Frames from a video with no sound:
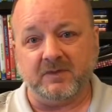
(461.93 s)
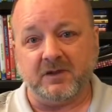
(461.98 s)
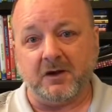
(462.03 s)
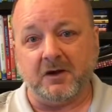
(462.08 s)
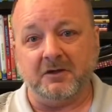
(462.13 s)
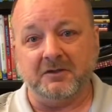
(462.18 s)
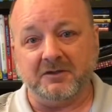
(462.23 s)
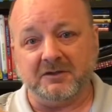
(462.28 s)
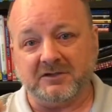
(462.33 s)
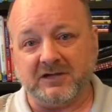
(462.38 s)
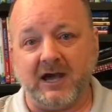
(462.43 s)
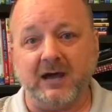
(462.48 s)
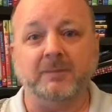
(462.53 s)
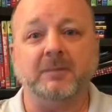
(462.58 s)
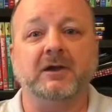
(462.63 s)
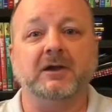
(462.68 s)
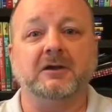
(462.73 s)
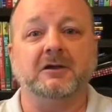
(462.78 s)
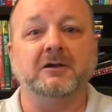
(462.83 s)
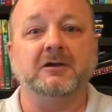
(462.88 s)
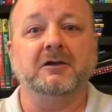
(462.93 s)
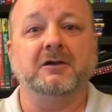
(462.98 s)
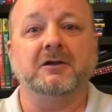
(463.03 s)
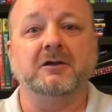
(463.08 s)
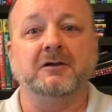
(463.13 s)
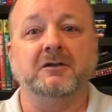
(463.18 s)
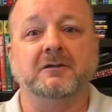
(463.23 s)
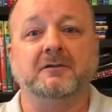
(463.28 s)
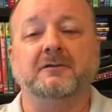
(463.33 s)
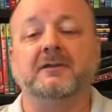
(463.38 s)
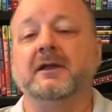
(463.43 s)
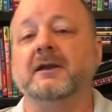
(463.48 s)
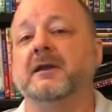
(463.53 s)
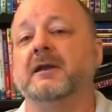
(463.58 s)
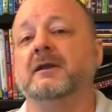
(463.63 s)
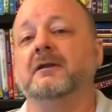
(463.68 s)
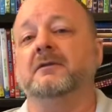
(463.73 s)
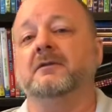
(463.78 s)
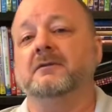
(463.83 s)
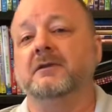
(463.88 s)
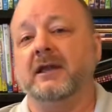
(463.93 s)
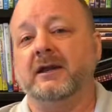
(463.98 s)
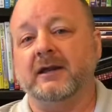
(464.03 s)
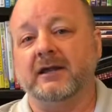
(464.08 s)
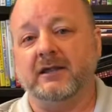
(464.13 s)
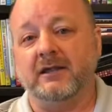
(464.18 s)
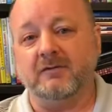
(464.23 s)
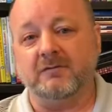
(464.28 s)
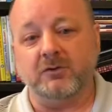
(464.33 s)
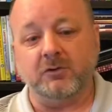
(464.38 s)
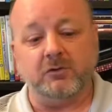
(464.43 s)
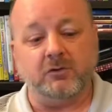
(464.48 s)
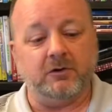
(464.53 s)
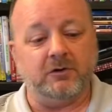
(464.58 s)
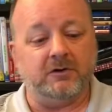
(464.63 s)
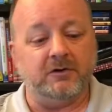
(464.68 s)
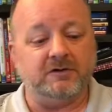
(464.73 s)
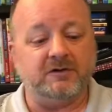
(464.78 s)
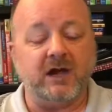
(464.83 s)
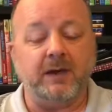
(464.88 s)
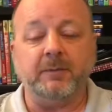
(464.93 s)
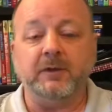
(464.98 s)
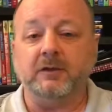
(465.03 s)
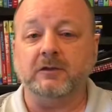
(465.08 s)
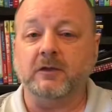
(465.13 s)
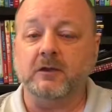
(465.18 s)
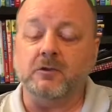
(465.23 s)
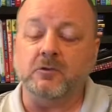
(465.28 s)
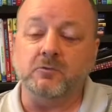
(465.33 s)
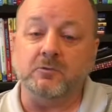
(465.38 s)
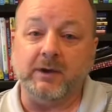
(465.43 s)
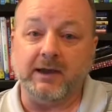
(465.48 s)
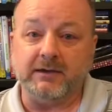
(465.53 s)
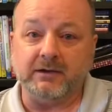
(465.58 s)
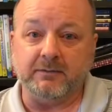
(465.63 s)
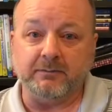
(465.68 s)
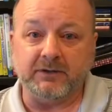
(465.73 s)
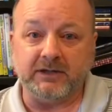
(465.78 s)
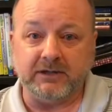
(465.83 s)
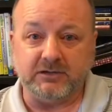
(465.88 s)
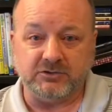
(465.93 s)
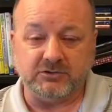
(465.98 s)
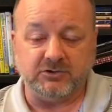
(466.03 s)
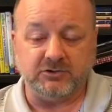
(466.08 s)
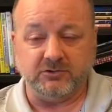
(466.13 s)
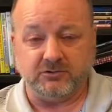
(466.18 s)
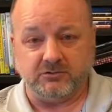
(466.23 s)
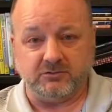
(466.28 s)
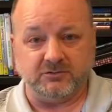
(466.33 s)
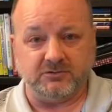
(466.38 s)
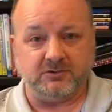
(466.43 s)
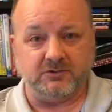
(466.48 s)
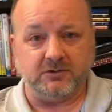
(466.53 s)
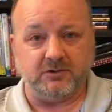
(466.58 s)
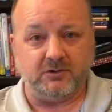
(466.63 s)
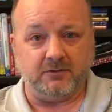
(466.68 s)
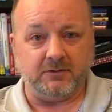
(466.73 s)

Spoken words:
on the topic that I give you, or the topic that you randomly choose.